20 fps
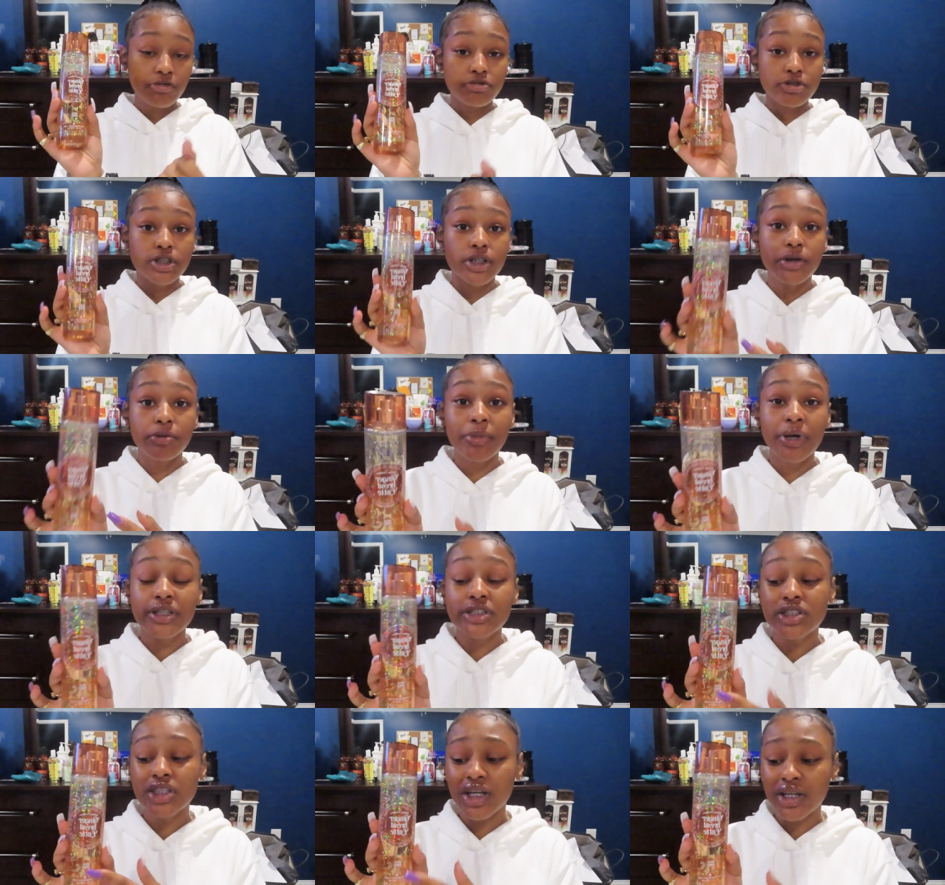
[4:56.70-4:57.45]
So
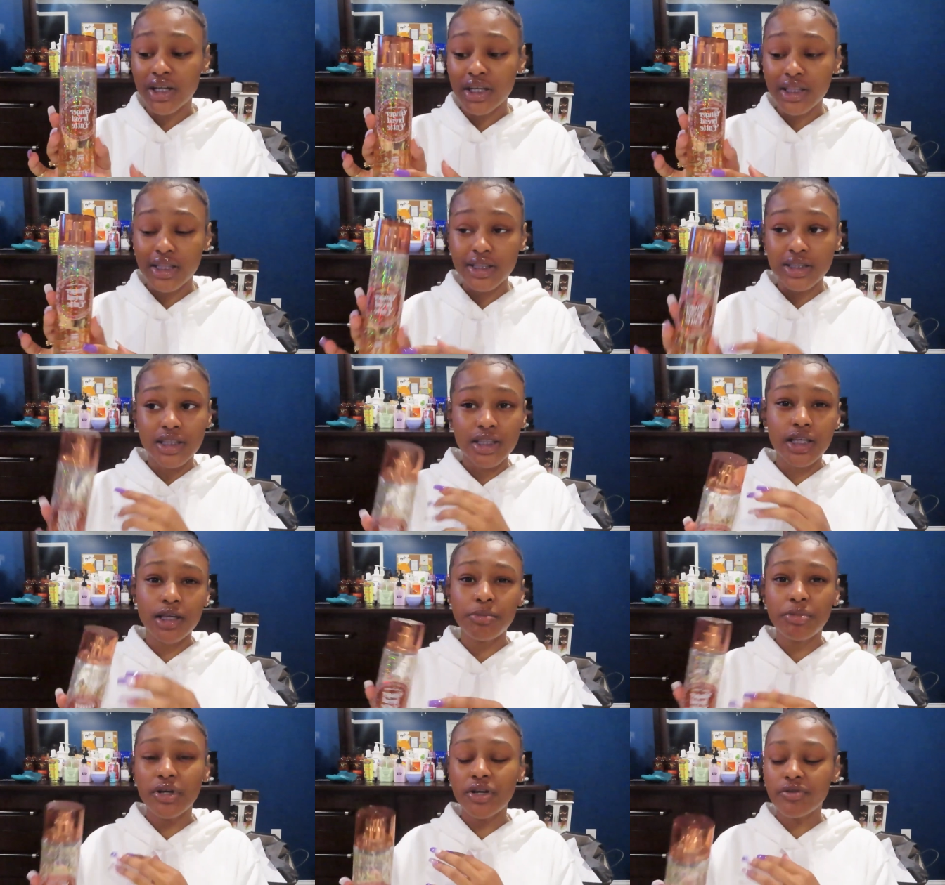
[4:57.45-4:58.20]
make sure y'all get this.
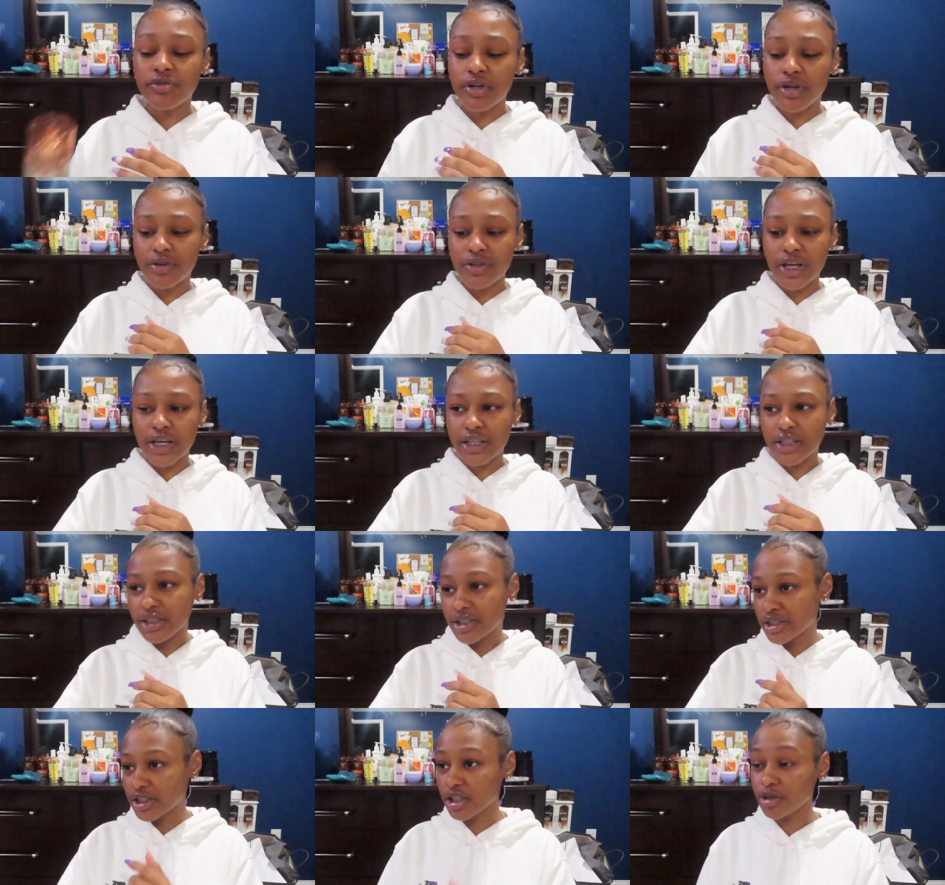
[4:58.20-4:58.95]
It be around like
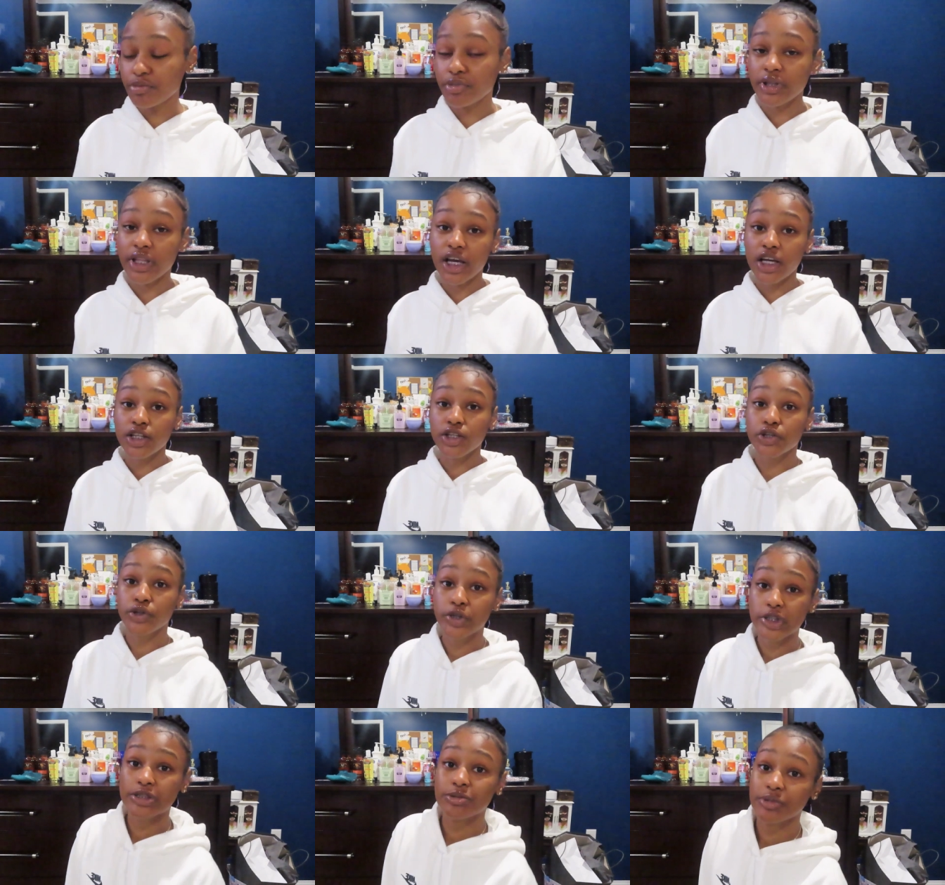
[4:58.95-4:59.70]
December, like the
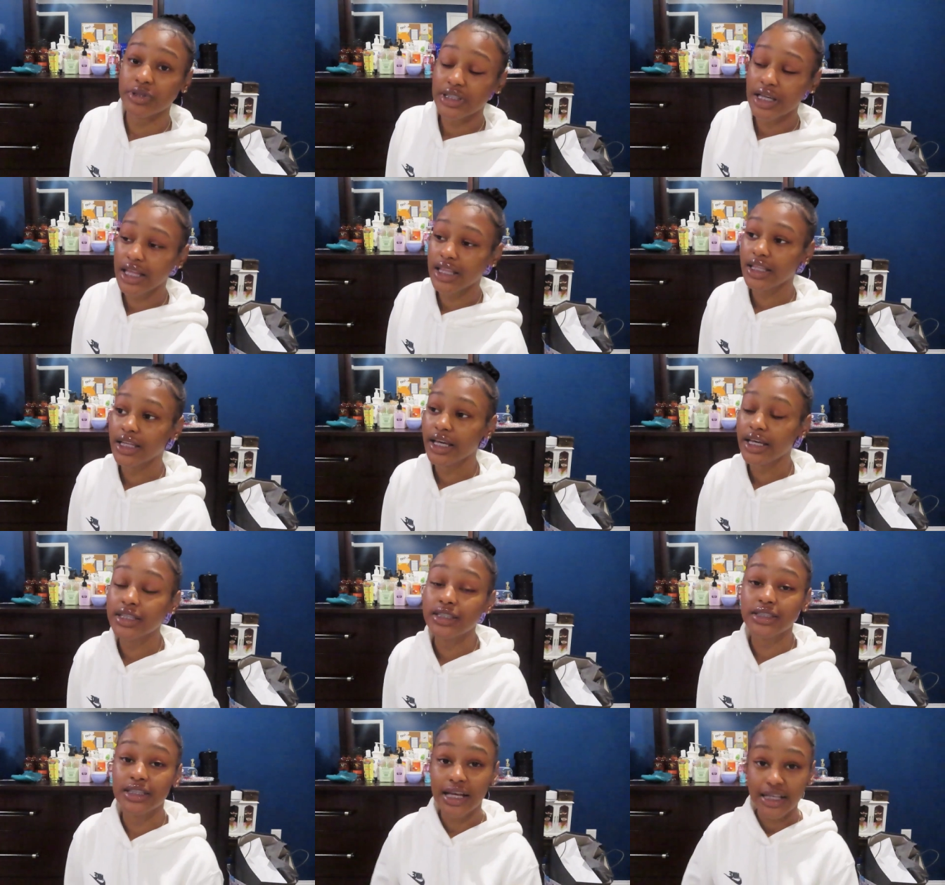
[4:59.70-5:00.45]
Christmas
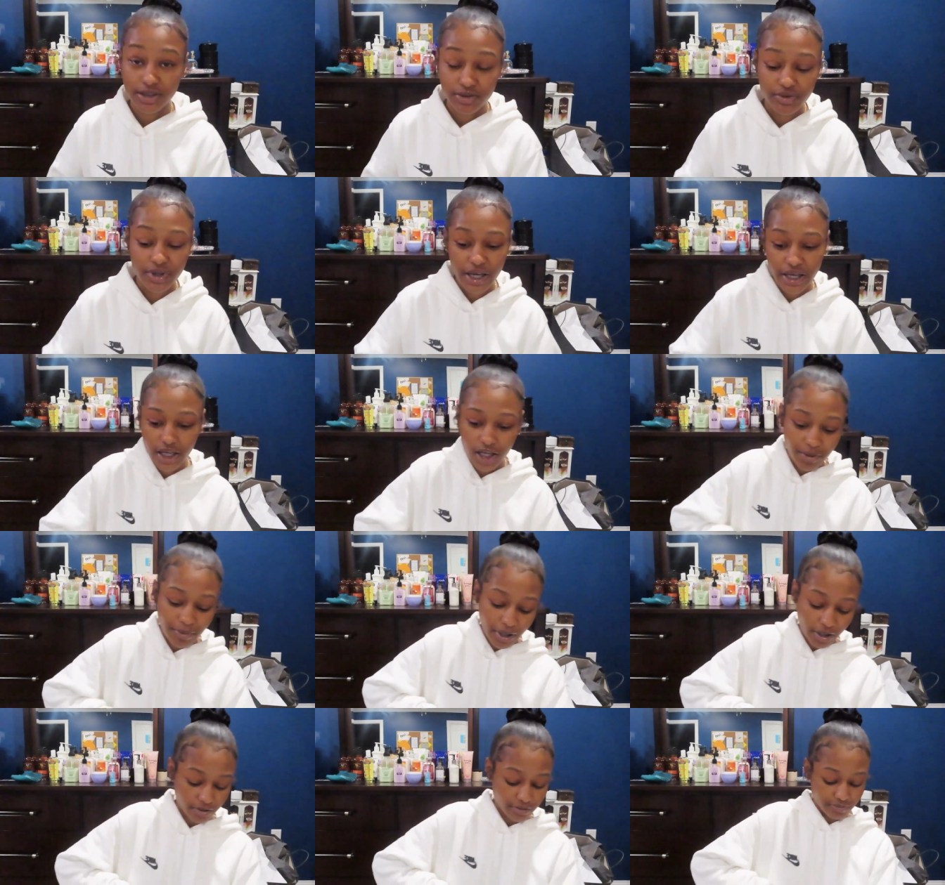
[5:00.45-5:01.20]
holidays. That's when that
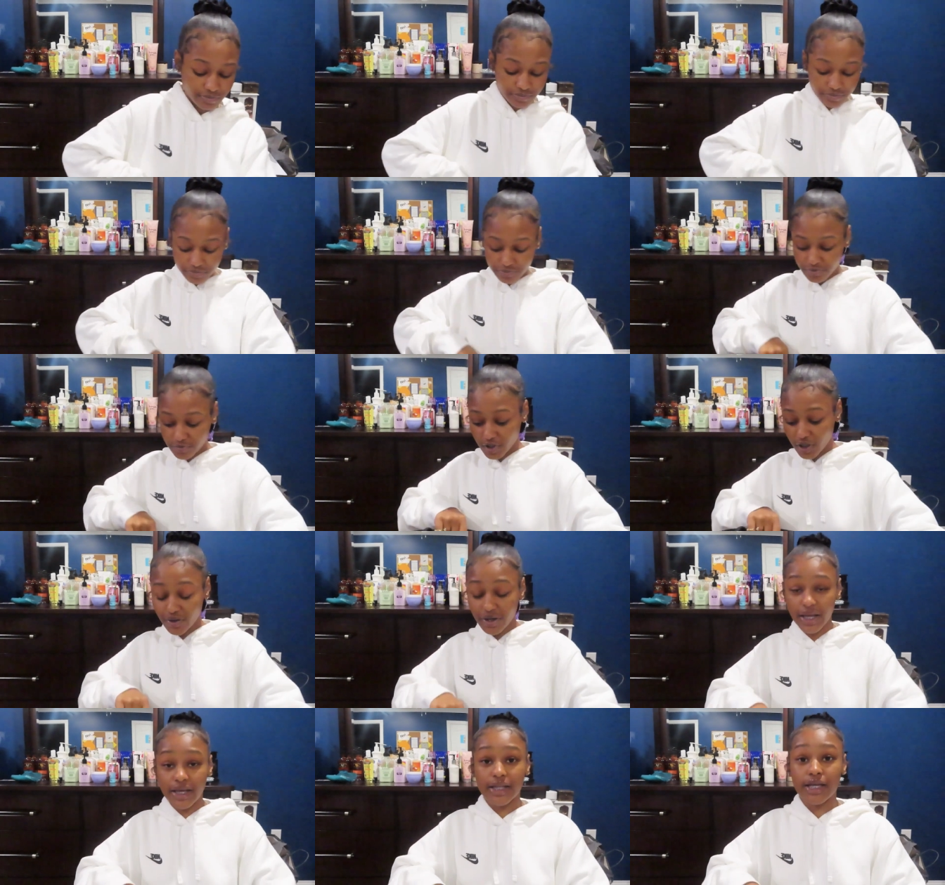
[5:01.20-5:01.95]
come out.
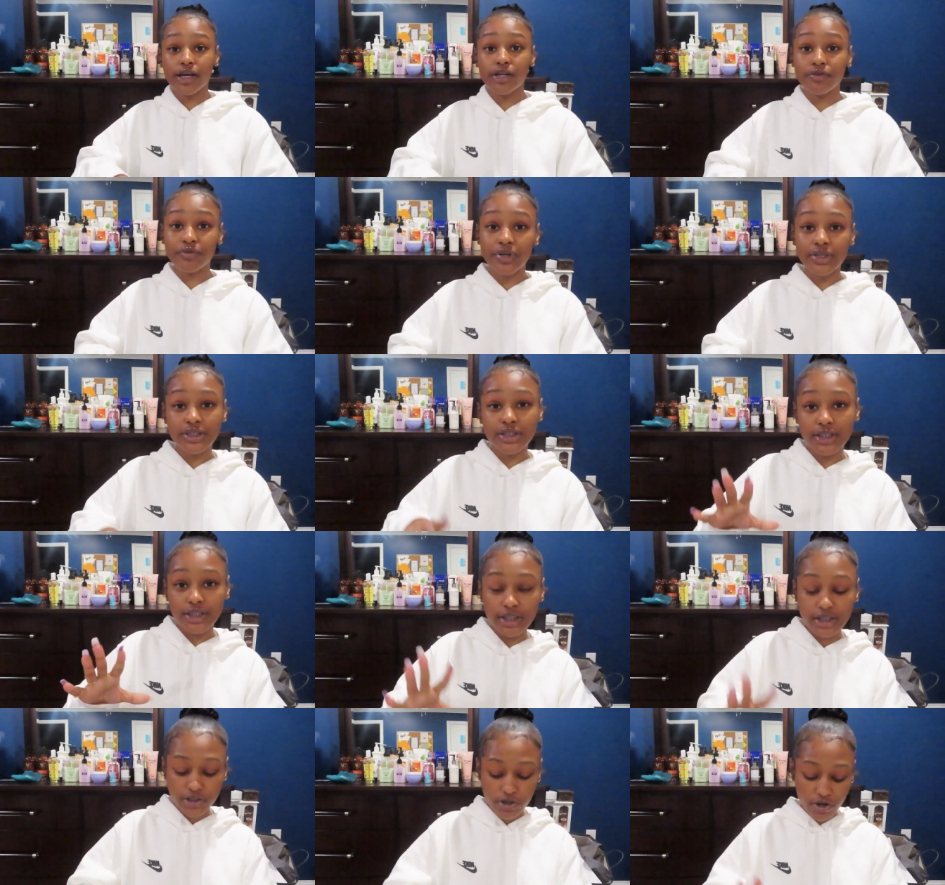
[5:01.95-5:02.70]
Okay, now the rest of
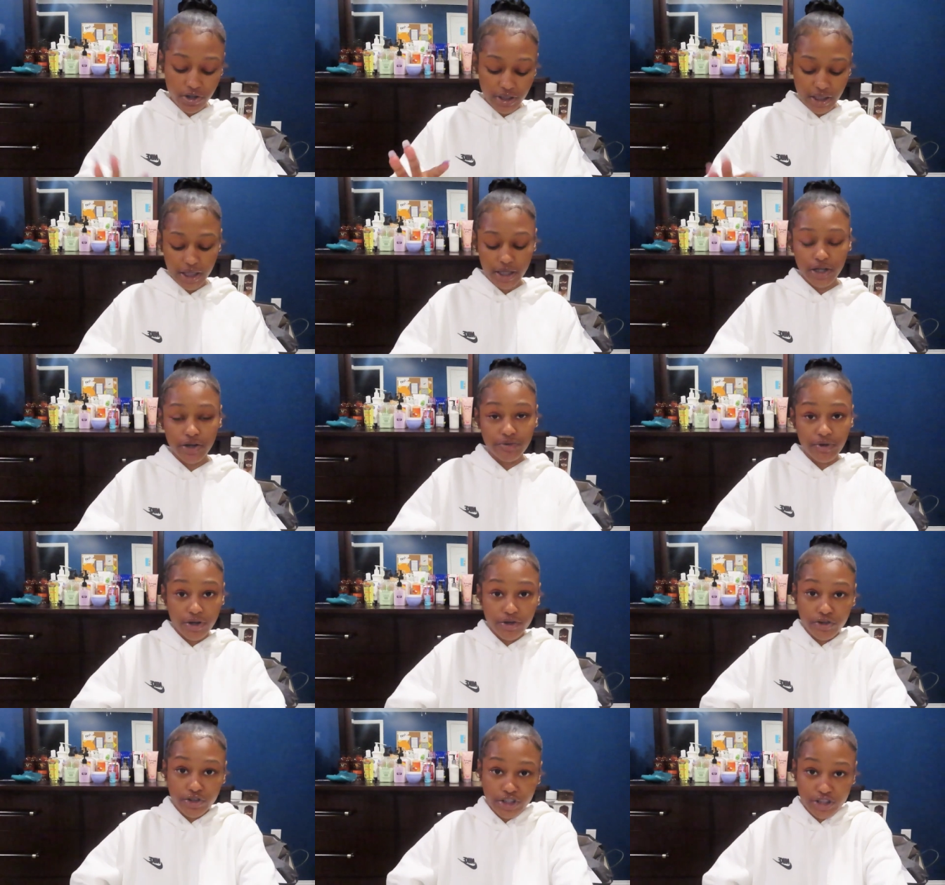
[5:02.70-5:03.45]
these are like
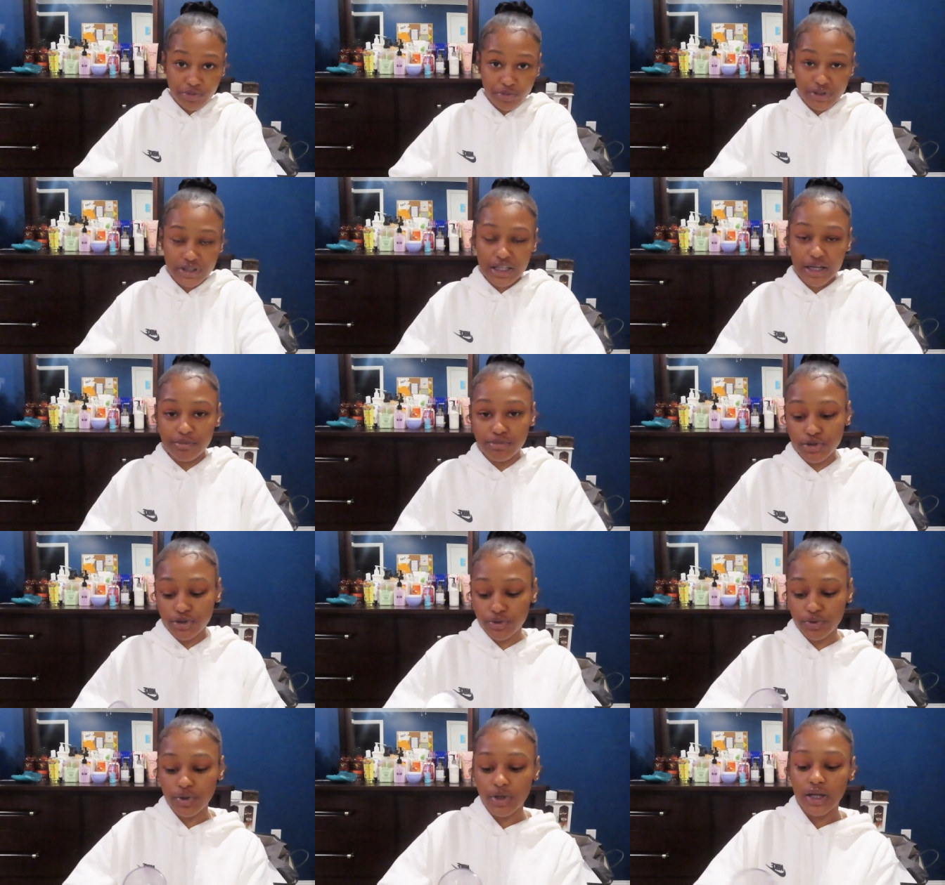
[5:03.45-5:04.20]
around Christmas time
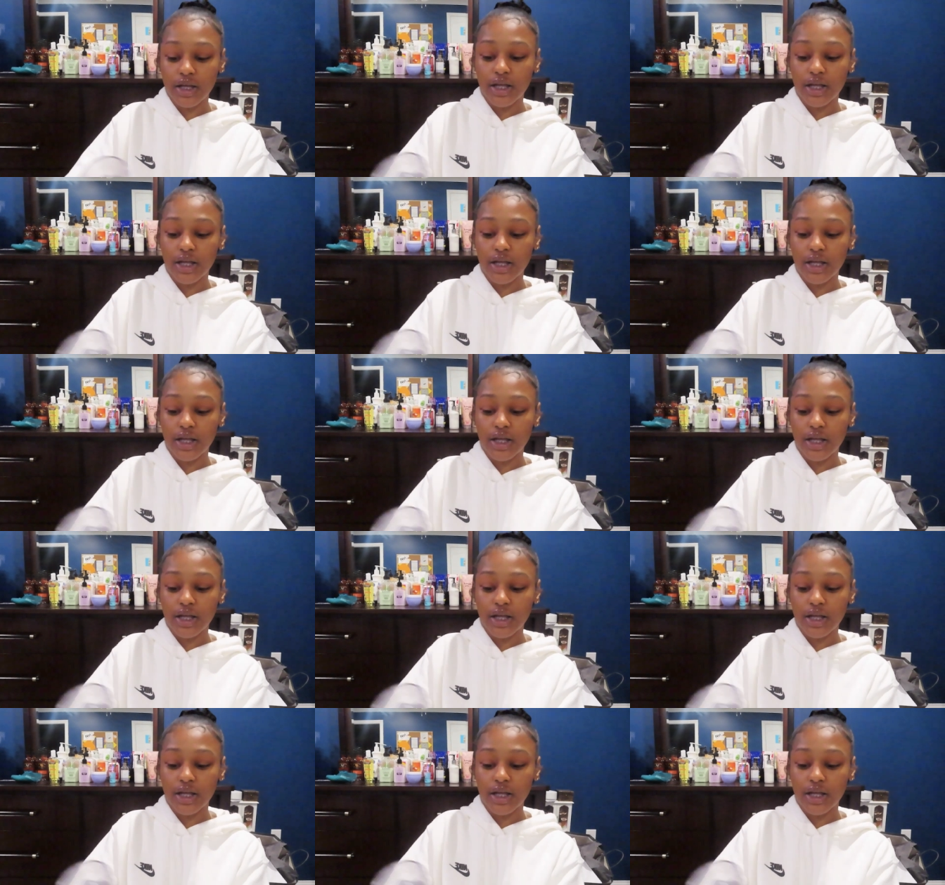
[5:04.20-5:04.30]
too.